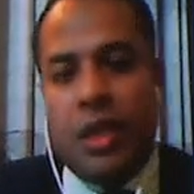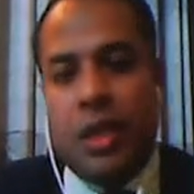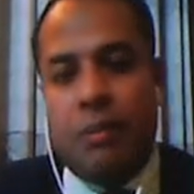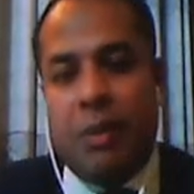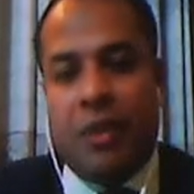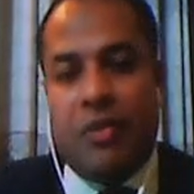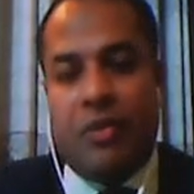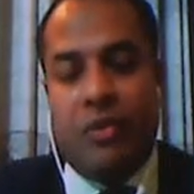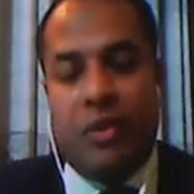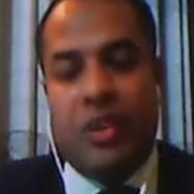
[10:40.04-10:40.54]

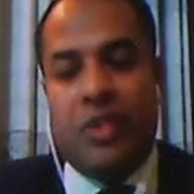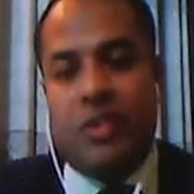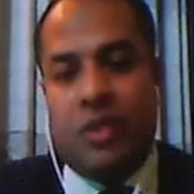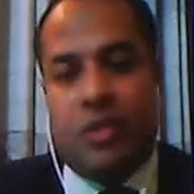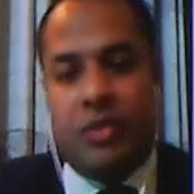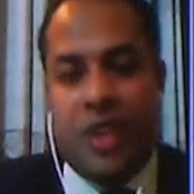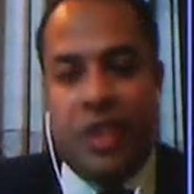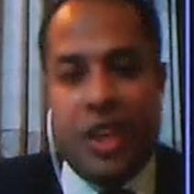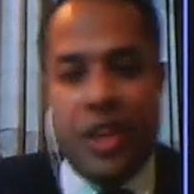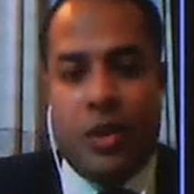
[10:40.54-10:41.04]
performance
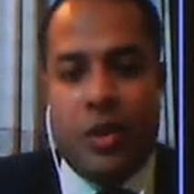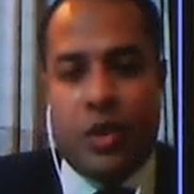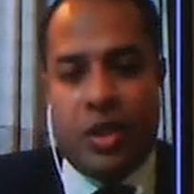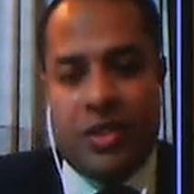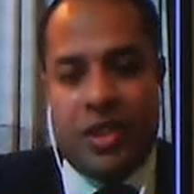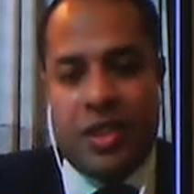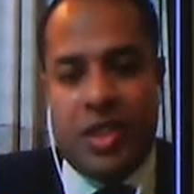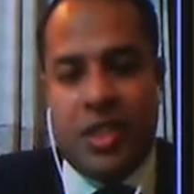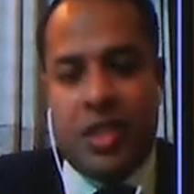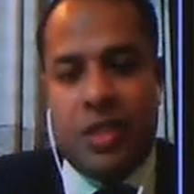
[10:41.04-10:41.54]
of drinking water
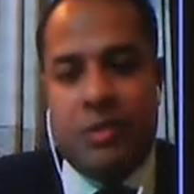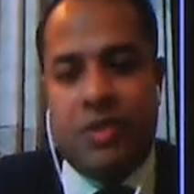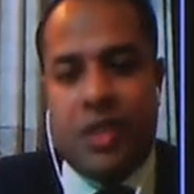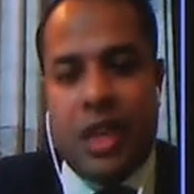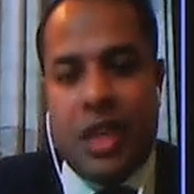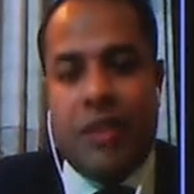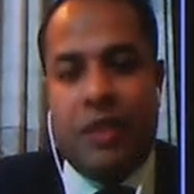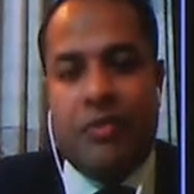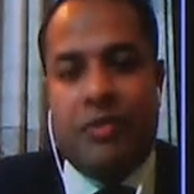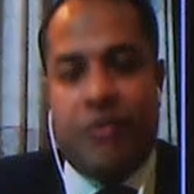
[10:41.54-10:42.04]
systems.
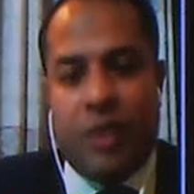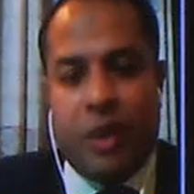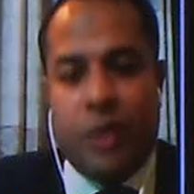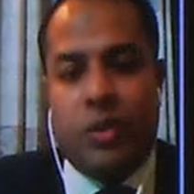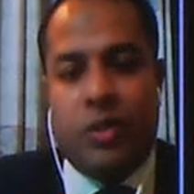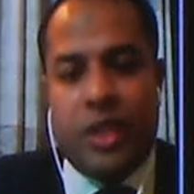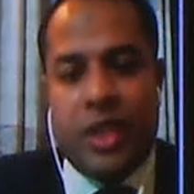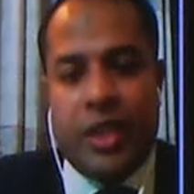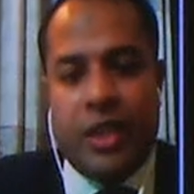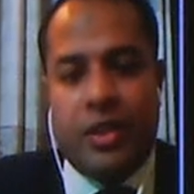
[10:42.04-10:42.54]
I have
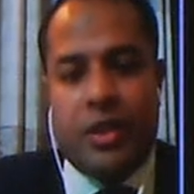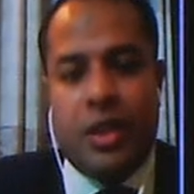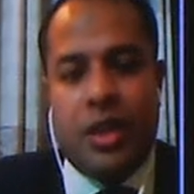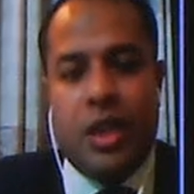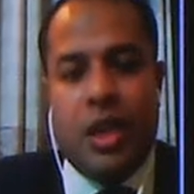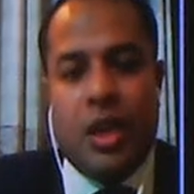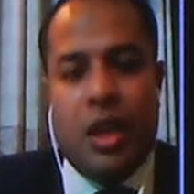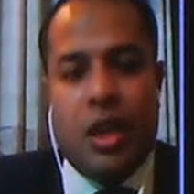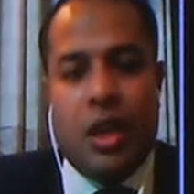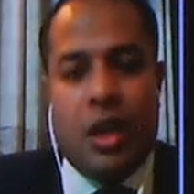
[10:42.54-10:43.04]
found that
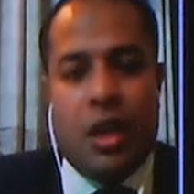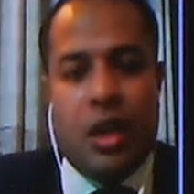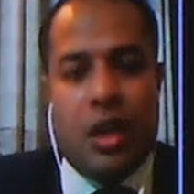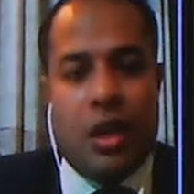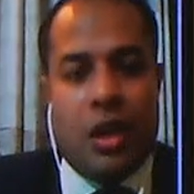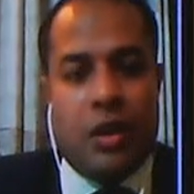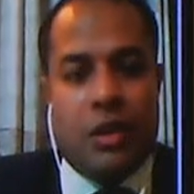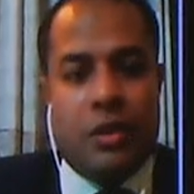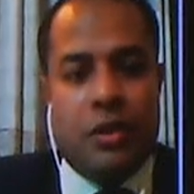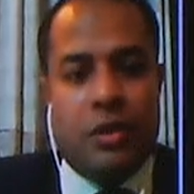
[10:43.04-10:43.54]

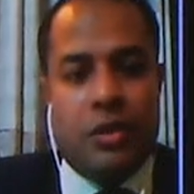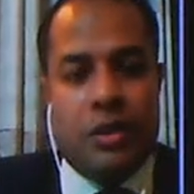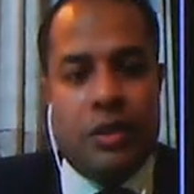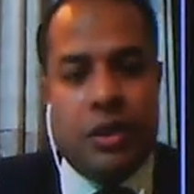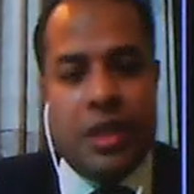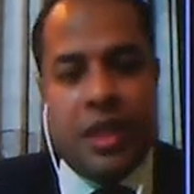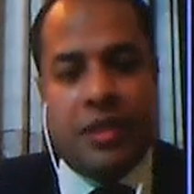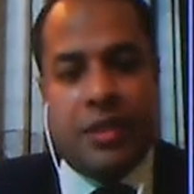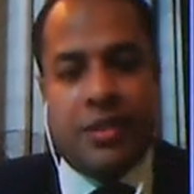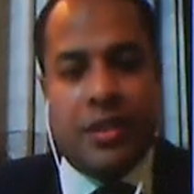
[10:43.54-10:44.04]

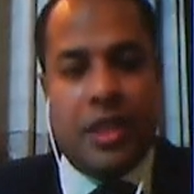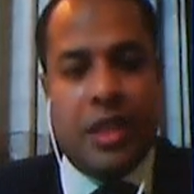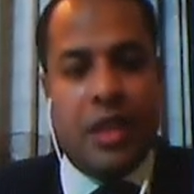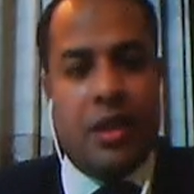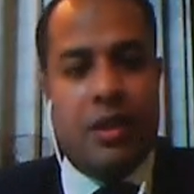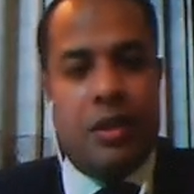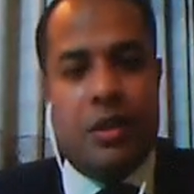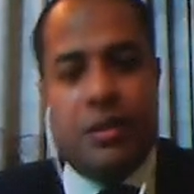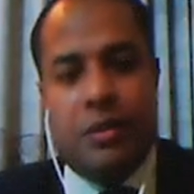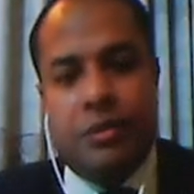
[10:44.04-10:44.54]
that's
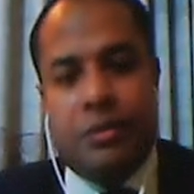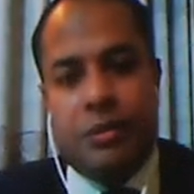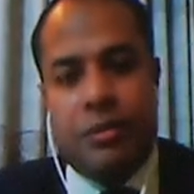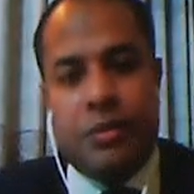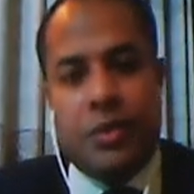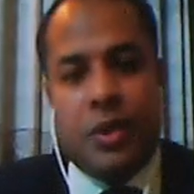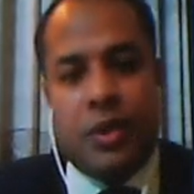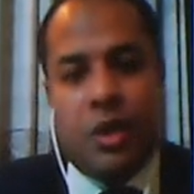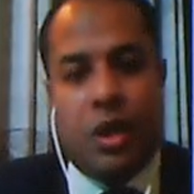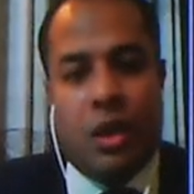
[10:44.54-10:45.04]
the
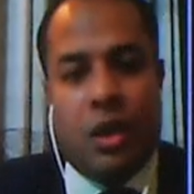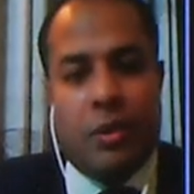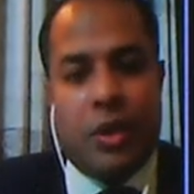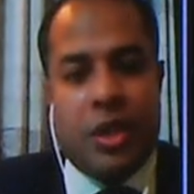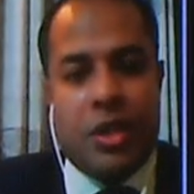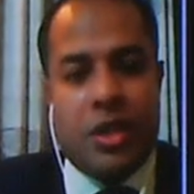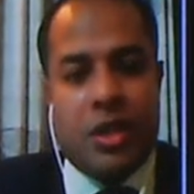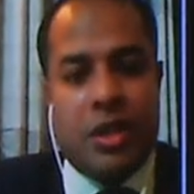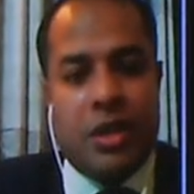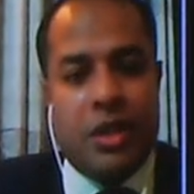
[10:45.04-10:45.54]

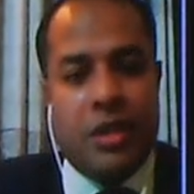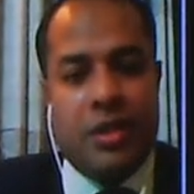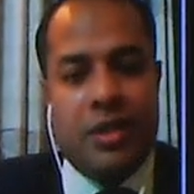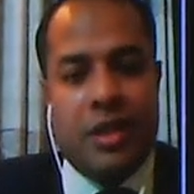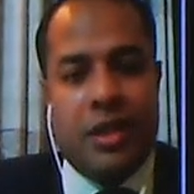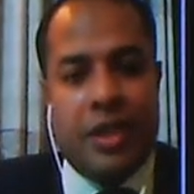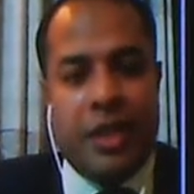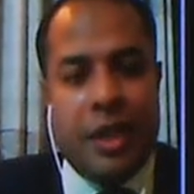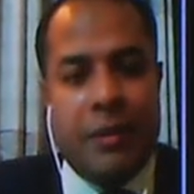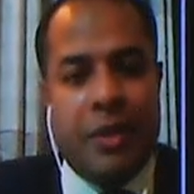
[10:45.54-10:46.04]
collaboration
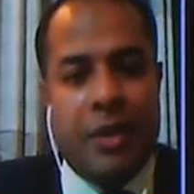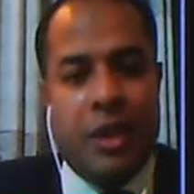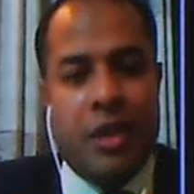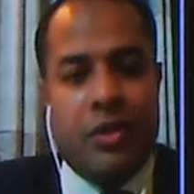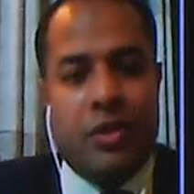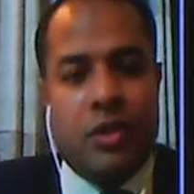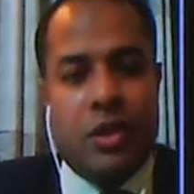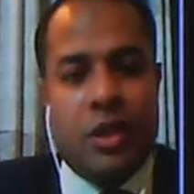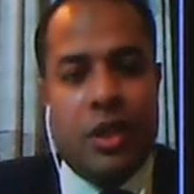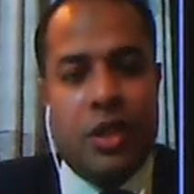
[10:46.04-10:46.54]
result table.
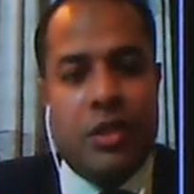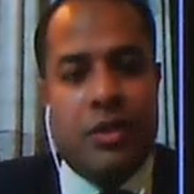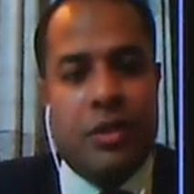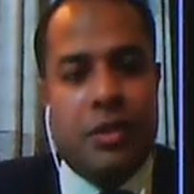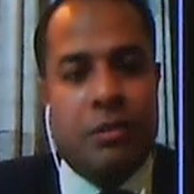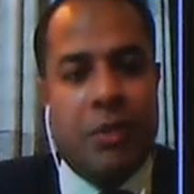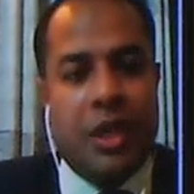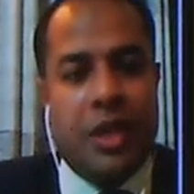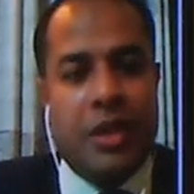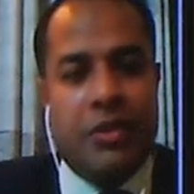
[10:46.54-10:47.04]
So it's
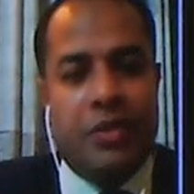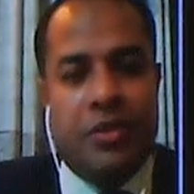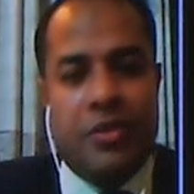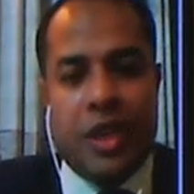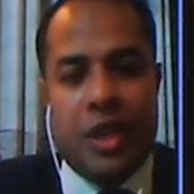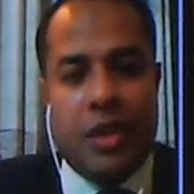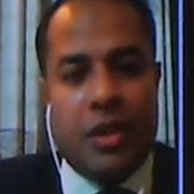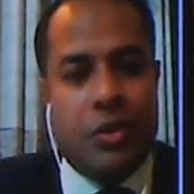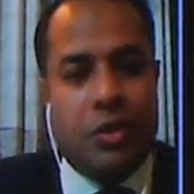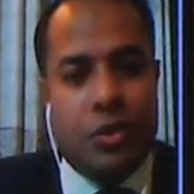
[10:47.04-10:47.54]
very
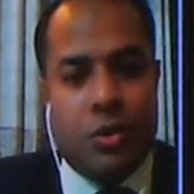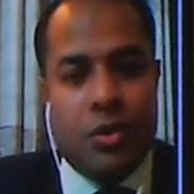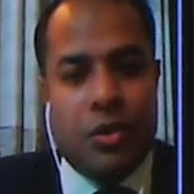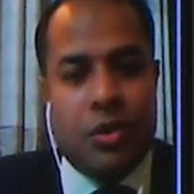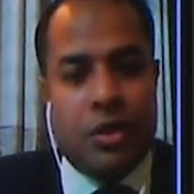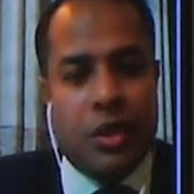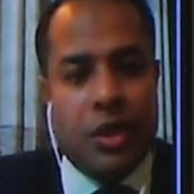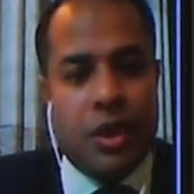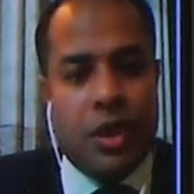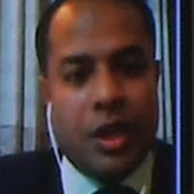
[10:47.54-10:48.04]
difficult to
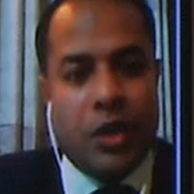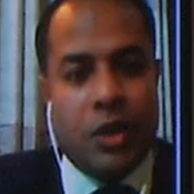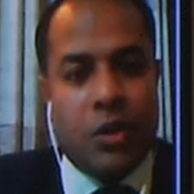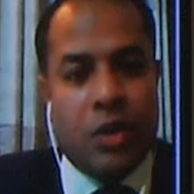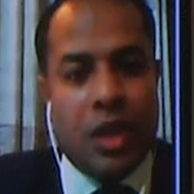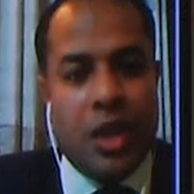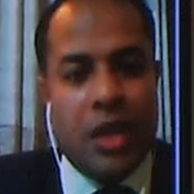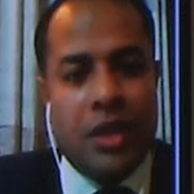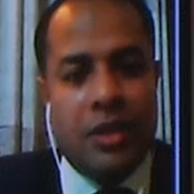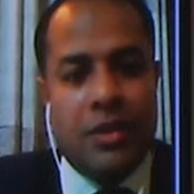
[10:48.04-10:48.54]

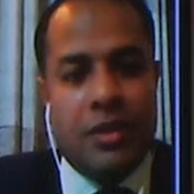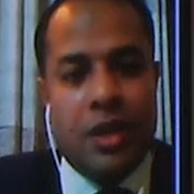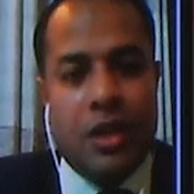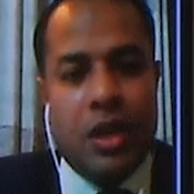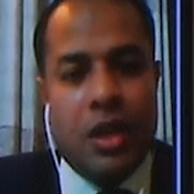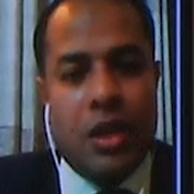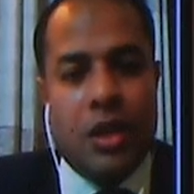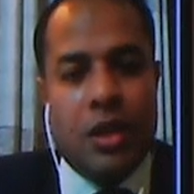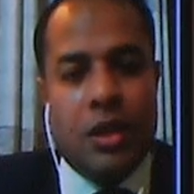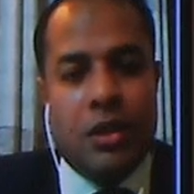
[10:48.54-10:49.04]
recognize.
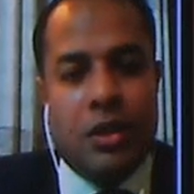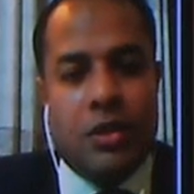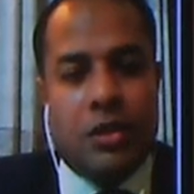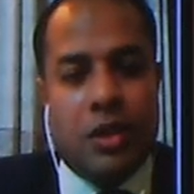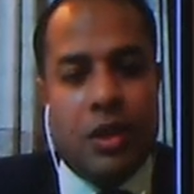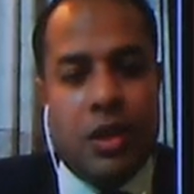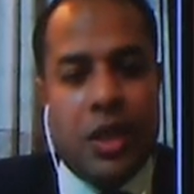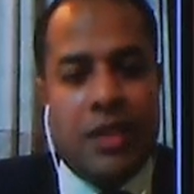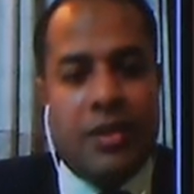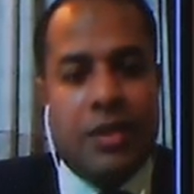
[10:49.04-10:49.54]
So
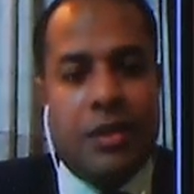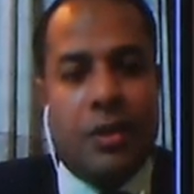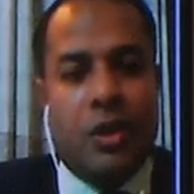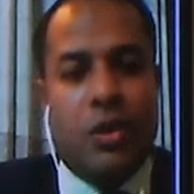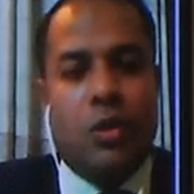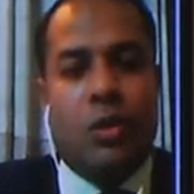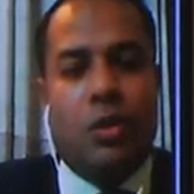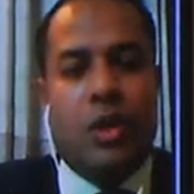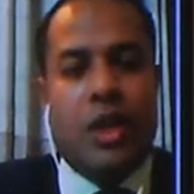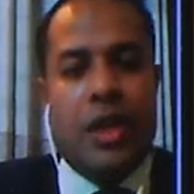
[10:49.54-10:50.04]
let's have a
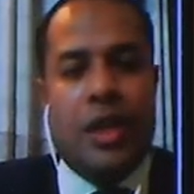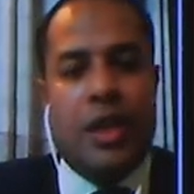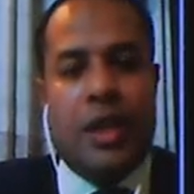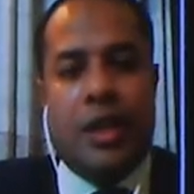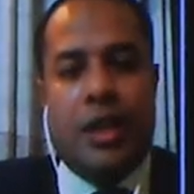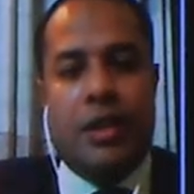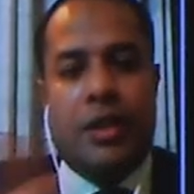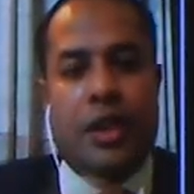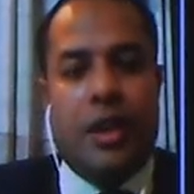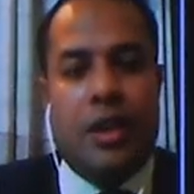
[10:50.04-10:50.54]
look
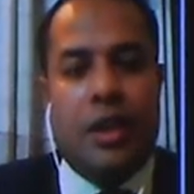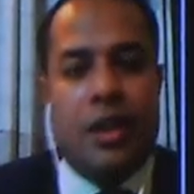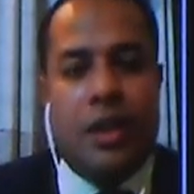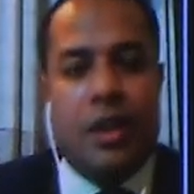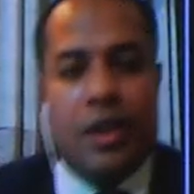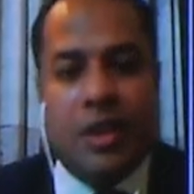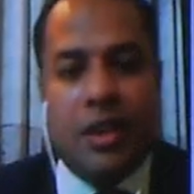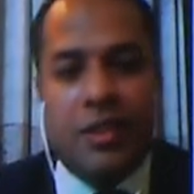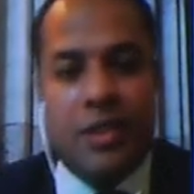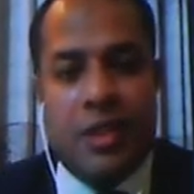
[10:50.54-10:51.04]
at the
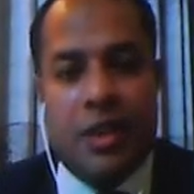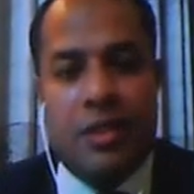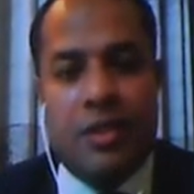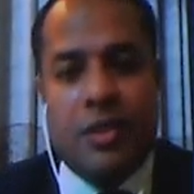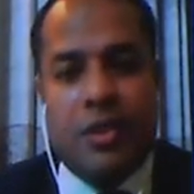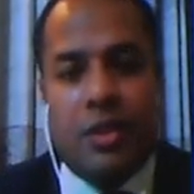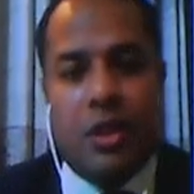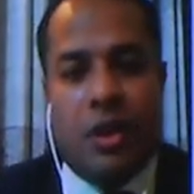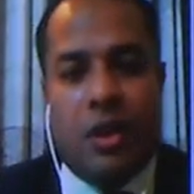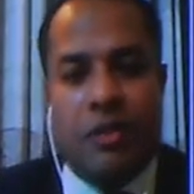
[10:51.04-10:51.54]

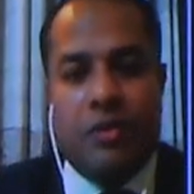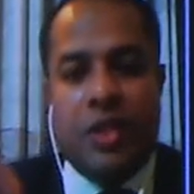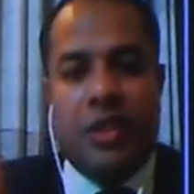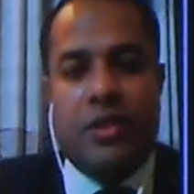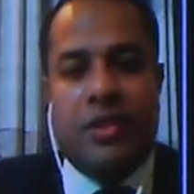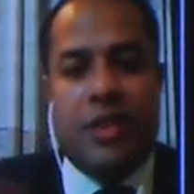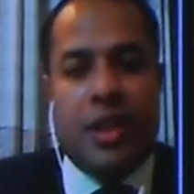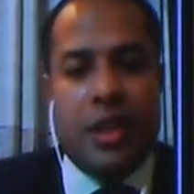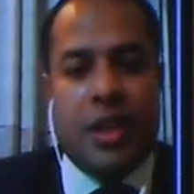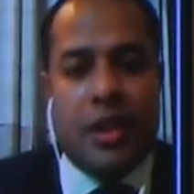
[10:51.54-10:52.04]
results of
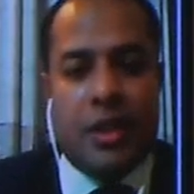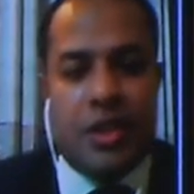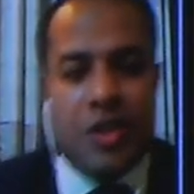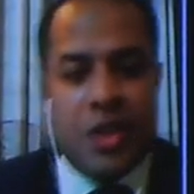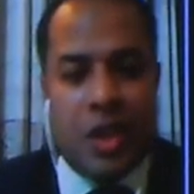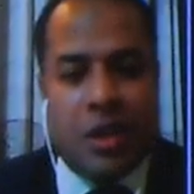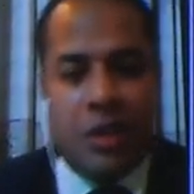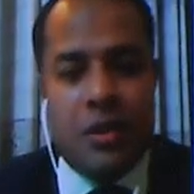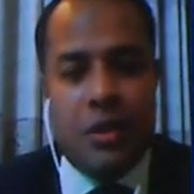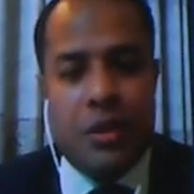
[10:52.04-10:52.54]
this
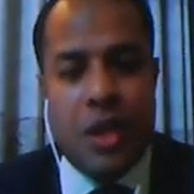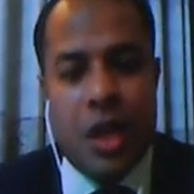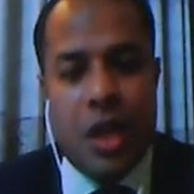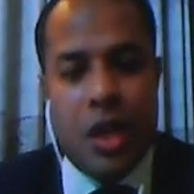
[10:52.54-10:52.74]
chart,